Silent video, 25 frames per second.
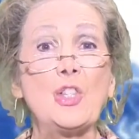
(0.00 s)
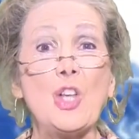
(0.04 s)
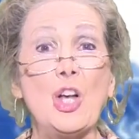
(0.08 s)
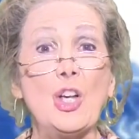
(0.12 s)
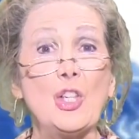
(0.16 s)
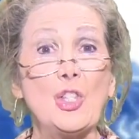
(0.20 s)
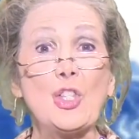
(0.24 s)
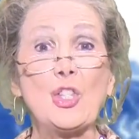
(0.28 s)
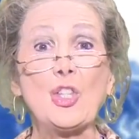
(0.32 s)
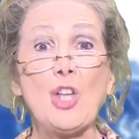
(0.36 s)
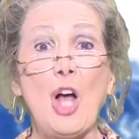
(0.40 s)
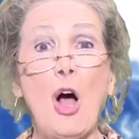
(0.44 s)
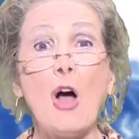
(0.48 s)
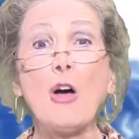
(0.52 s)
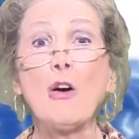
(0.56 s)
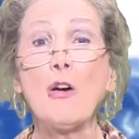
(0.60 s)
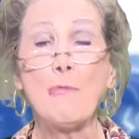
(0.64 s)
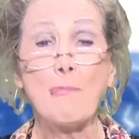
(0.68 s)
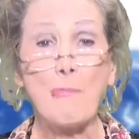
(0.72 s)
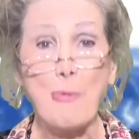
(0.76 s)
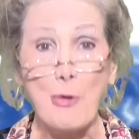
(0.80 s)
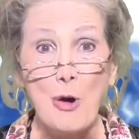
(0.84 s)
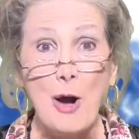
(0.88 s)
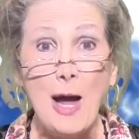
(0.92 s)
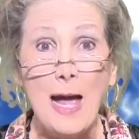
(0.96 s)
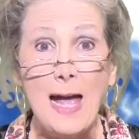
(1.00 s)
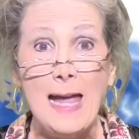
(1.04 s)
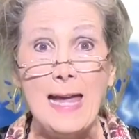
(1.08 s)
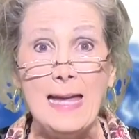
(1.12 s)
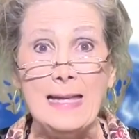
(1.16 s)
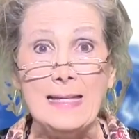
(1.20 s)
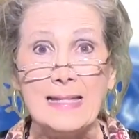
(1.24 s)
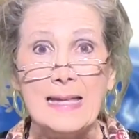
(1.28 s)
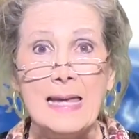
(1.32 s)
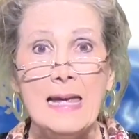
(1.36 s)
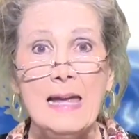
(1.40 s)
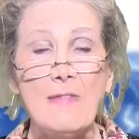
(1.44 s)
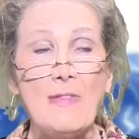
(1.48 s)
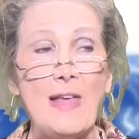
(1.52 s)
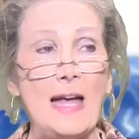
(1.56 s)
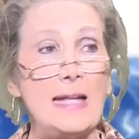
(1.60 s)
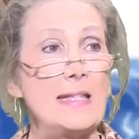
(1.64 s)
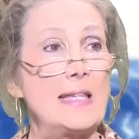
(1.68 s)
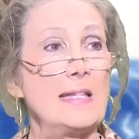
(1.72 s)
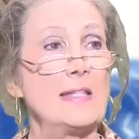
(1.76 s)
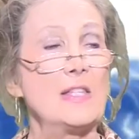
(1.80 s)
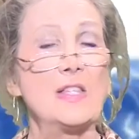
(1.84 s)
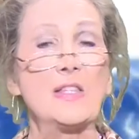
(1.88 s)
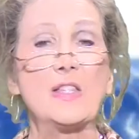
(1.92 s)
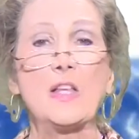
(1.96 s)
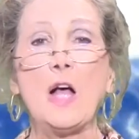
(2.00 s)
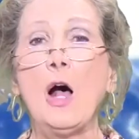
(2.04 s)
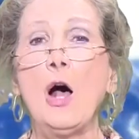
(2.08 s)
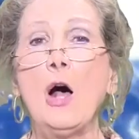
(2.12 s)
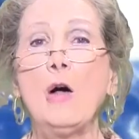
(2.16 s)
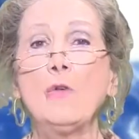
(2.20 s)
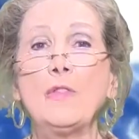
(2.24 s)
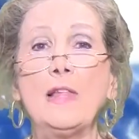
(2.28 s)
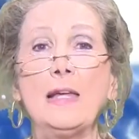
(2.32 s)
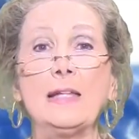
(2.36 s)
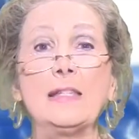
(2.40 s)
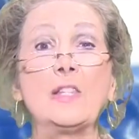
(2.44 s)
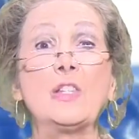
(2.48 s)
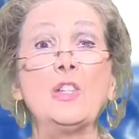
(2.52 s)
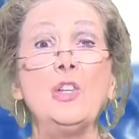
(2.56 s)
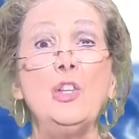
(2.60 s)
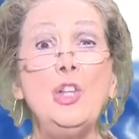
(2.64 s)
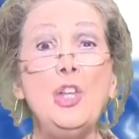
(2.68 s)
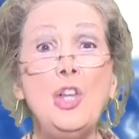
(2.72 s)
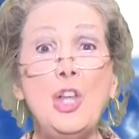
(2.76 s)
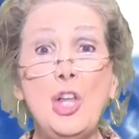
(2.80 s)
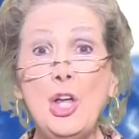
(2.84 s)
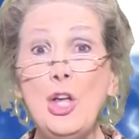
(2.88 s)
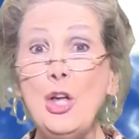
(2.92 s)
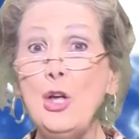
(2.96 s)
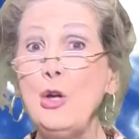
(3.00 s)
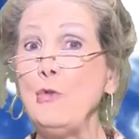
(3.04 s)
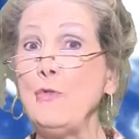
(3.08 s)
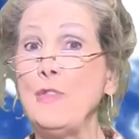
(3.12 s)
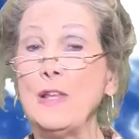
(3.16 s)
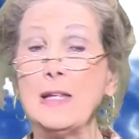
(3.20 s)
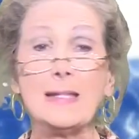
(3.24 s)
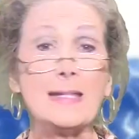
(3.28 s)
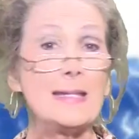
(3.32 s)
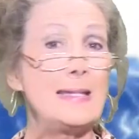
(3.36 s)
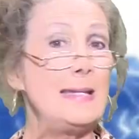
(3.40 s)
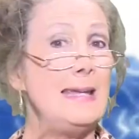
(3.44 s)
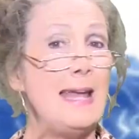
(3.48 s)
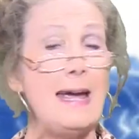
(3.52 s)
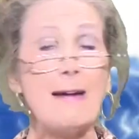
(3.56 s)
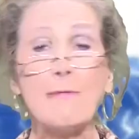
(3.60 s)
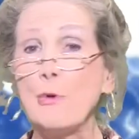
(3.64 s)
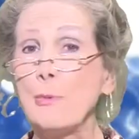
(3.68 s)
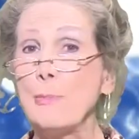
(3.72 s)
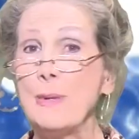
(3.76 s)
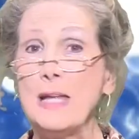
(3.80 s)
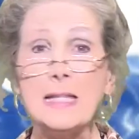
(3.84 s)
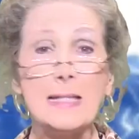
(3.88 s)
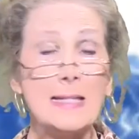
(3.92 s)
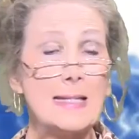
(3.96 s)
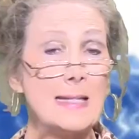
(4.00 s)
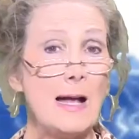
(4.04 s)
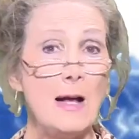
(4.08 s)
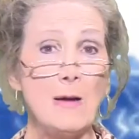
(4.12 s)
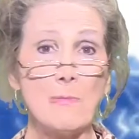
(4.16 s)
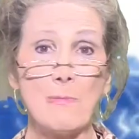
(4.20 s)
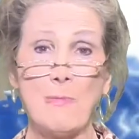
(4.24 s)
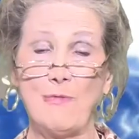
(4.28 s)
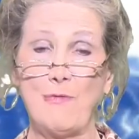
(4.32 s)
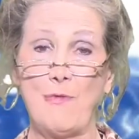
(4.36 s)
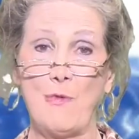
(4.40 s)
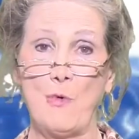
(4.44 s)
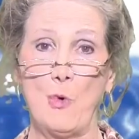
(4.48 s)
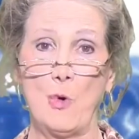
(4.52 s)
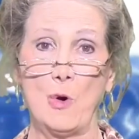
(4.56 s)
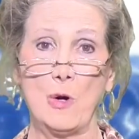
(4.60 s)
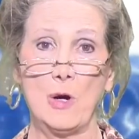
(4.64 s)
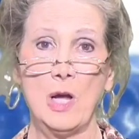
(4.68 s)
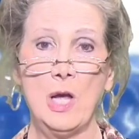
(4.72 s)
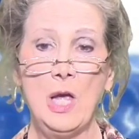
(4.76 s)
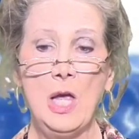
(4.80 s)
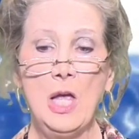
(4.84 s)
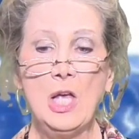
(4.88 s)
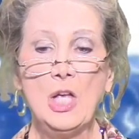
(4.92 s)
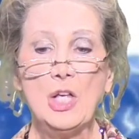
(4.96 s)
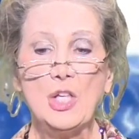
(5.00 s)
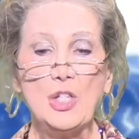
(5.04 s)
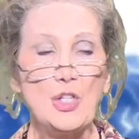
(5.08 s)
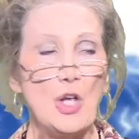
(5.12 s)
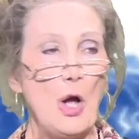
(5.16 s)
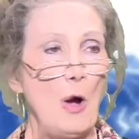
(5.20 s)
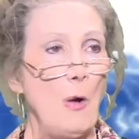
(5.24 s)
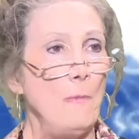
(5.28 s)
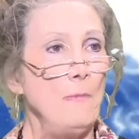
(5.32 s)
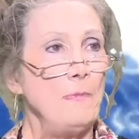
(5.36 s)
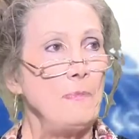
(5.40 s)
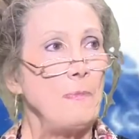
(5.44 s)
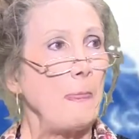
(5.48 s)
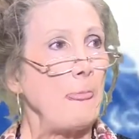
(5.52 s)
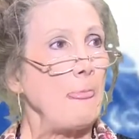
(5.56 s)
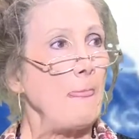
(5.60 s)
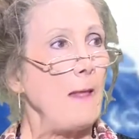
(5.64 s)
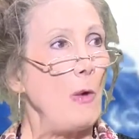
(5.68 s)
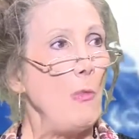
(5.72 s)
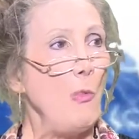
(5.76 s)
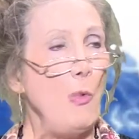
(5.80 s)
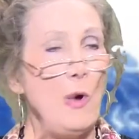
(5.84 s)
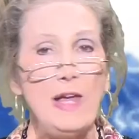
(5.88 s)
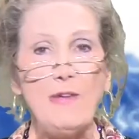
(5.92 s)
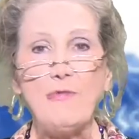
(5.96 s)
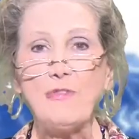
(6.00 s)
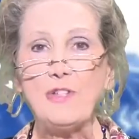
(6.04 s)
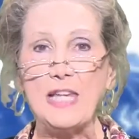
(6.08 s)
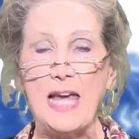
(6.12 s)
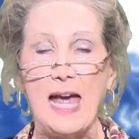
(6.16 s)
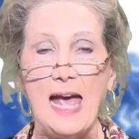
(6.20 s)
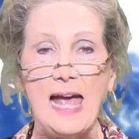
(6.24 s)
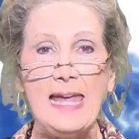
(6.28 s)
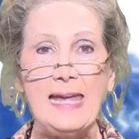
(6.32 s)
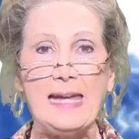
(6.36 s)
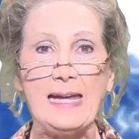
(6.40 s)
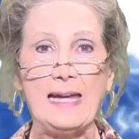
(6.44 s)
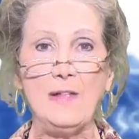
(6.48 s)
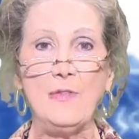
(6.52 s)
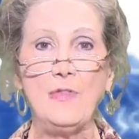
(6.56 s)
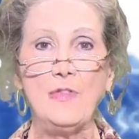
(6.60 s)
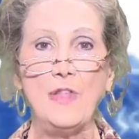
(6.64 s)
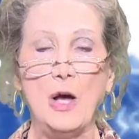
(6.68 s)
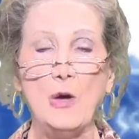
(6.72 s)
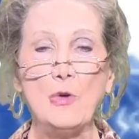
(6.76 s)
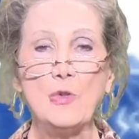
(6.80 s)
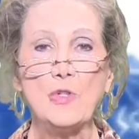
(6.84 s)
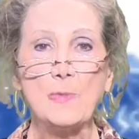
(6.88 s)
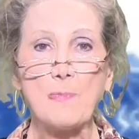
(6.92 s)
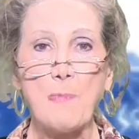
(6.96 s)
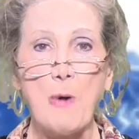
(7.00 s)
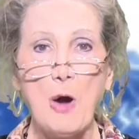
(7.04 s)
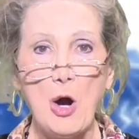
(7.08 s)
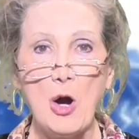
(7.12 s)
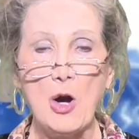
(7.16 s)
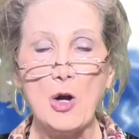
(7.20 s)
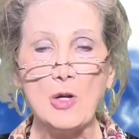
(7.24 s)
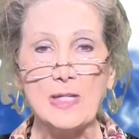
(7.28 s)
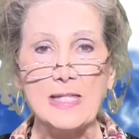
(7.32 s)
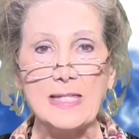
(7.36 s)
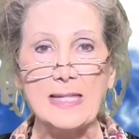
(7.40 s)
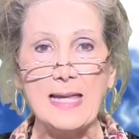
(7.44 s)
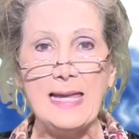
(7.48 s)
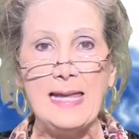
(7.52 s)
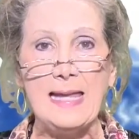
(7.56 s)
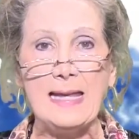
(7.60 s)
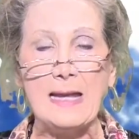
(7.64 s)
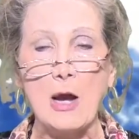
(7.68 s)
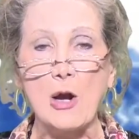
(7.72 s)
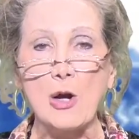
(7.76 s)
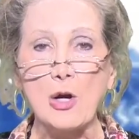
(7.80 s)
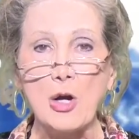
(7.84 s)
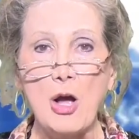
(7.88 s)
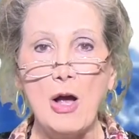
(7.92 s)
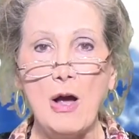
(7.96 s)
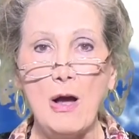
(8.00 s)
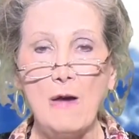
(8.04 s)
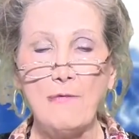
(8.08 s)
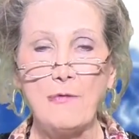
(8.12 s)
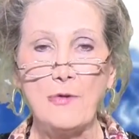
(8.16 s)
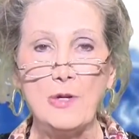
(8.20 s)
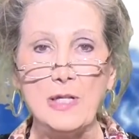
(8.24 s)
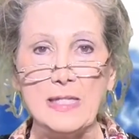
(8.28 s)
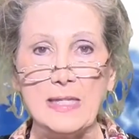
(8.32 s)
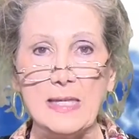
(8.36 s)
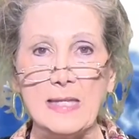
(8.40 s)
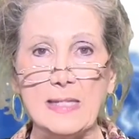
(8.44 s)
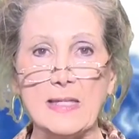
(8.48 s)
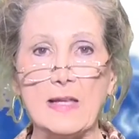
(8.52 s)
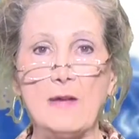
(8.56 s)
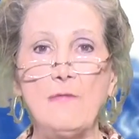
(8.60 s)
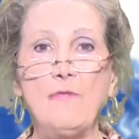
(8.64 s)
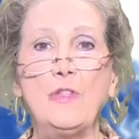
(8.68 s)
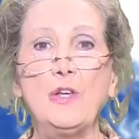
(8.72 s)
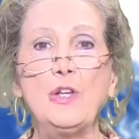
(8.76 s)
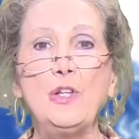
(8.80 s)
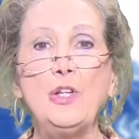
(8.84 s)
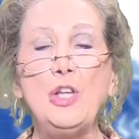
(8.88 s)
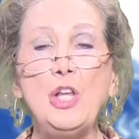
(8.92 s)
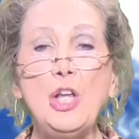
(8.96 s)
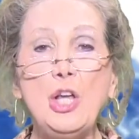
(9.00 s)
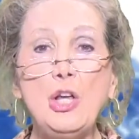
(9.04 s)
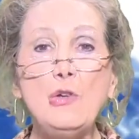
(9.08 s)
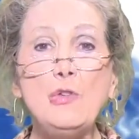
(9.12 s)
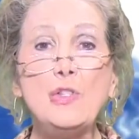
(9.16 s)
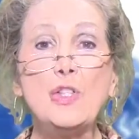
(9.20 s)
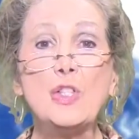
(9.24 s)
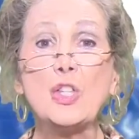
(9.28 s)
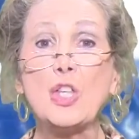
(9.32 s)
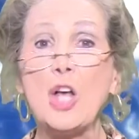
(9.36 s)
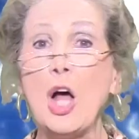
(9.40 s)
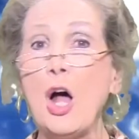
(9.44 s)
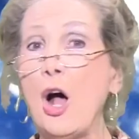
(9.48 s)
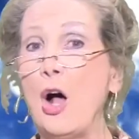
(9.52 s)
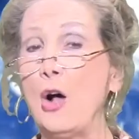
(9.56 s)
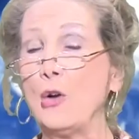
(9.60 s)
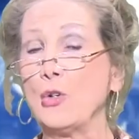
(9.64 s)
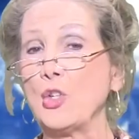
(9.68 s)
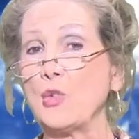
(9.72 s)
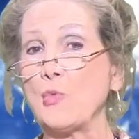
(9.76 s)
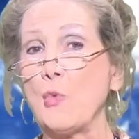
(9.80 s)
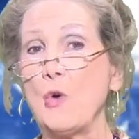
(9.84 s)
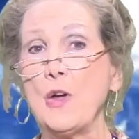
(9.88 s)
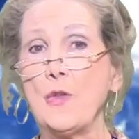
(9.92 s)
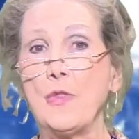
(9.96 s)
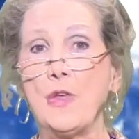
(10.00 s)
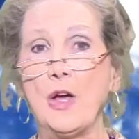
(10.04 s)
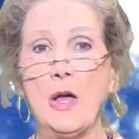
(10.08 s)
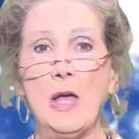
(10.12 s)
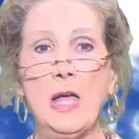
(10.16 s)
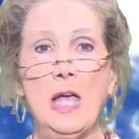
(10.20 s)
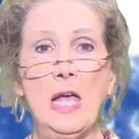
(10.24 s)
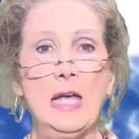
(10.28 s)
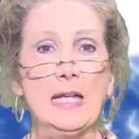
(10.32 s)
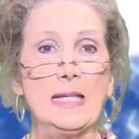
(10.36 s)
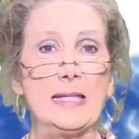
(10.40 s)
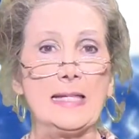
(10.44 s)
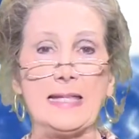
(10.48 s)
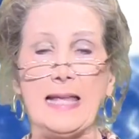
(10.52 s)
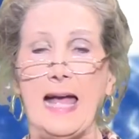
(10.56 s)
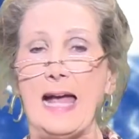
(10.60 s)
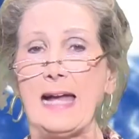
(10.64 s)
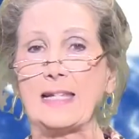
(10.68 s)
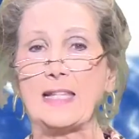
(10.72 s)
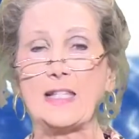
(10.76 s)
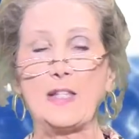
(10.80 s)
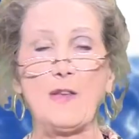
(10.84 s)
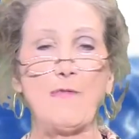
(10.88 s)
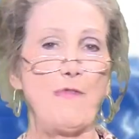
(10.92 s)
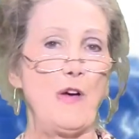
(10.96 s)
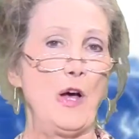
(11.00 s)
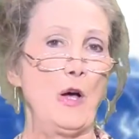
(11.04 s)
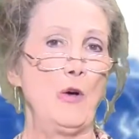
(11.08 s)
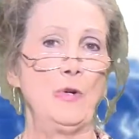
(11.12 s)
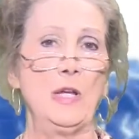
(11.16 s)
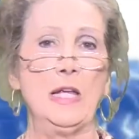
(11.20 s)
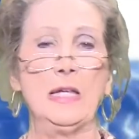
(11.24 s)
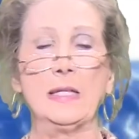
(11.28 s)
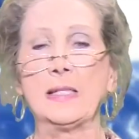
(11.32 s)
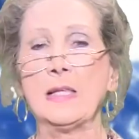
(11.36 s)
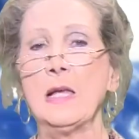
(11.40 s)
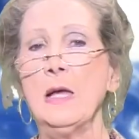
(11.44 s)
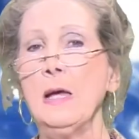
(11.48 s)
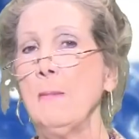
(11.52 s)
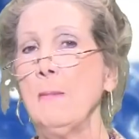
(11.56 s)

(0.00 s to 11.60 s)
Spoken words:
A song of praise. That's a song that's new, that's never been sung before. So We've taken those parts in our conferences of the new songs where the saxophone is